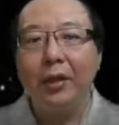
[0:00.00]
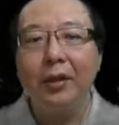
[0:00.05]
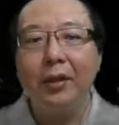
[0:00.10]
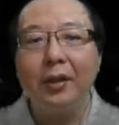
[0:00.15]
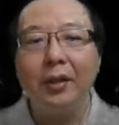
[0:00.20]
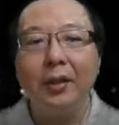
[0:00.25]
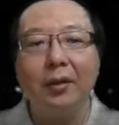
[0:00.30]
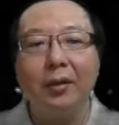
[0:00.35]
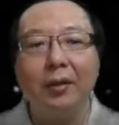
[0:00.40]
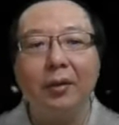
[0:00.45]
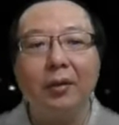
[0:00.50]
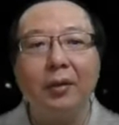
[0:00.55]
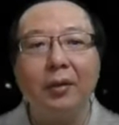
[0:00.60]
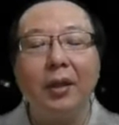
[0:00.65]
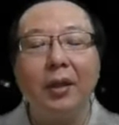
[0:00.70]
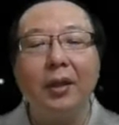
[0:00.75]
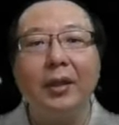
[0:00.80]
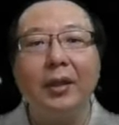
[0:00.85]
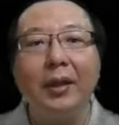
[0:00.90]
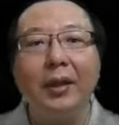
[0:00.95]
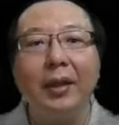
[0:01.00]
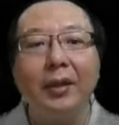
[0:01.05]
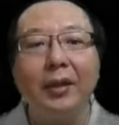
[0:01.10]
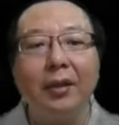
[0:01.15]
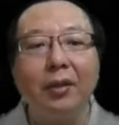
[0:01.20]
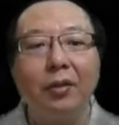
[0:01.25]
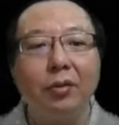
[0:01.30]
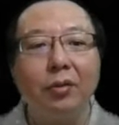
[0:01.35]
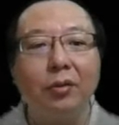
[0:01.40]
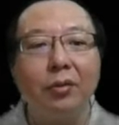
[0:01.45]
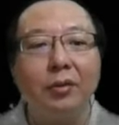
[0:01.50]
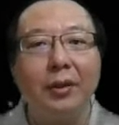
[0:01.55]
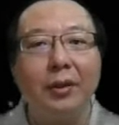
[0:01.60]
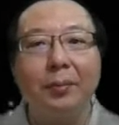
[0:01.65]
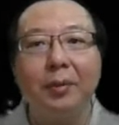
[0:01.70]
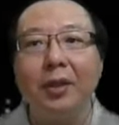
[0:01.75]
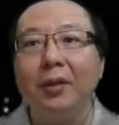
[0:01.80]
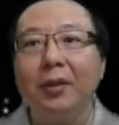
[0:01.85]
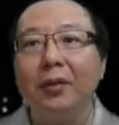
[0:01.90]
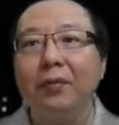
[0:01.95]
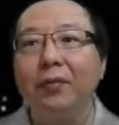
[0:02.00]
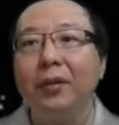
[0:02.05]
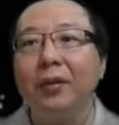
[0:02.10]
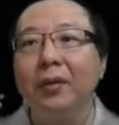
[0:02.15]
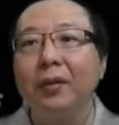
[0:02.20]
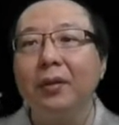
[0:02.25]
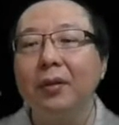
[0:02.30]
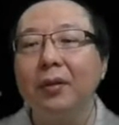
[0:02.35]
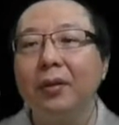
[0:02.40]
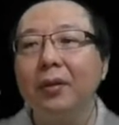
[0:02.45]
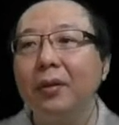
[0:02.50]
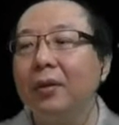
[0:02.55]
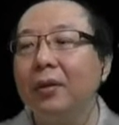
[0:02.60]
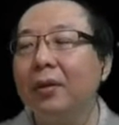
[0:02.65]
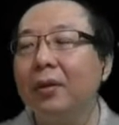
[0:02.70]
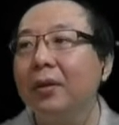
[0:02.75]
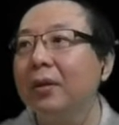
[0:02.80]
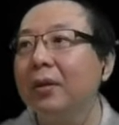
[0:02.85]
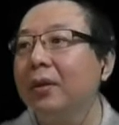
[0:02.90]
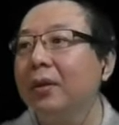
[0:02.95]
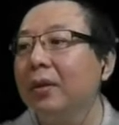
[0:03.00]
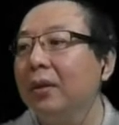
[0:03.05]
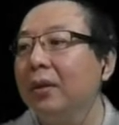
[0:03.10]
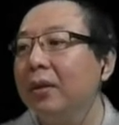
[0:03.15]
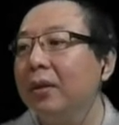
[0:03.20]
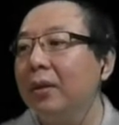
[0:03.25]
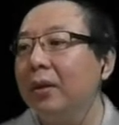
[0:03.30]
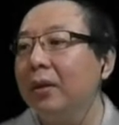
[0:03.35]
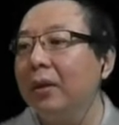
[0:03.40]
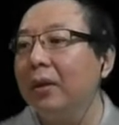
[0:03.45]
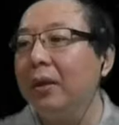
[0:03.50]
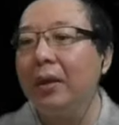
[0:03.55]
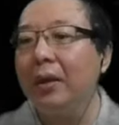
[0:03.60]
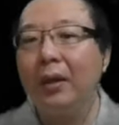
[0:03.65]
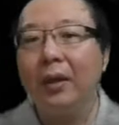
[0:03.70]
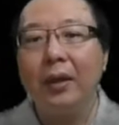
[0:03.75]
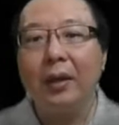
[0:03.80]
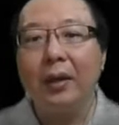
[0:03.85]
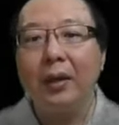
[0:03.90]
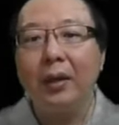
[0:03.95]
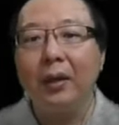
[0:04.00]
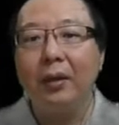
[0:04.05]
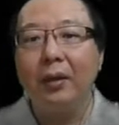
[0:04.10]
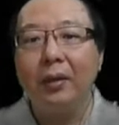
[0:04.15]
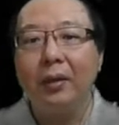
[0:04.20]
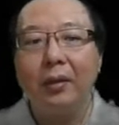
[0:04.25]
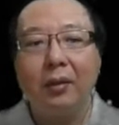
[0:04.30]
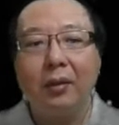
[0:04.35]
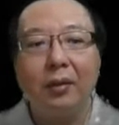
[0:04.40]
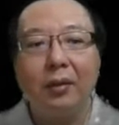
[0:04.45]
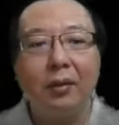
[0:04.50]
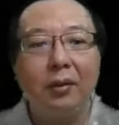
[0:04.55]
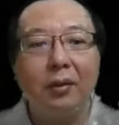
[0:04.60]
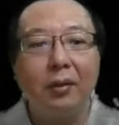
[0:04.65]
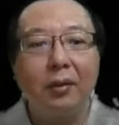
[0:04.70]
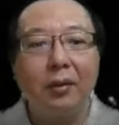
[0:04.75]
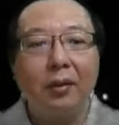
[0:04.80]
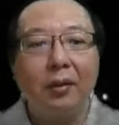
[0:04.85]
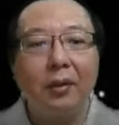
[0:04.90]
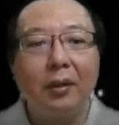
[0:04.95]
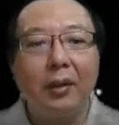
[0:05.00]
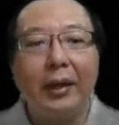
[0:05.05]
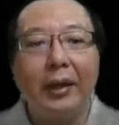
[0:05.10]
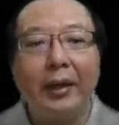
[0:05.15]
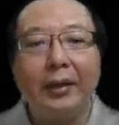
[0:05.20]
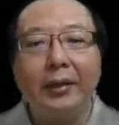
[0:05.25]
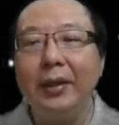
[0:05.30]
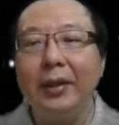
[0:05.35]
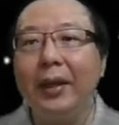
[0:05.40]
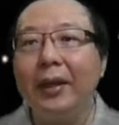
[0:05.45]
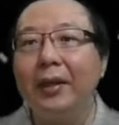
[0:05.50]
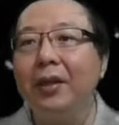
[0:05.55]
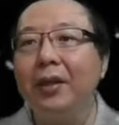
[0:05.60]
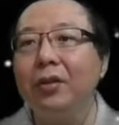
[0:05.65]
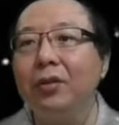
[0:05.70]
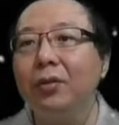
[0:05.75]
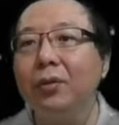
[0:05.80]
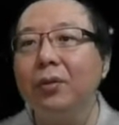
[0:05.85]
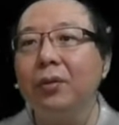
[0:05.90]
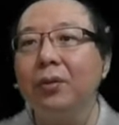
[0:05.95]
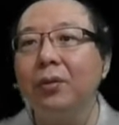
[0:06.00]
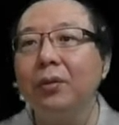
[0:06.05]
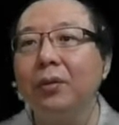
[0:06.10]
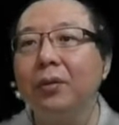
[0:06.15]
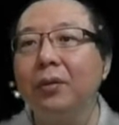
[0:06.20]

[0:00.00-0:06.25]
hear. Okay, then I need to do something different. I think I need to,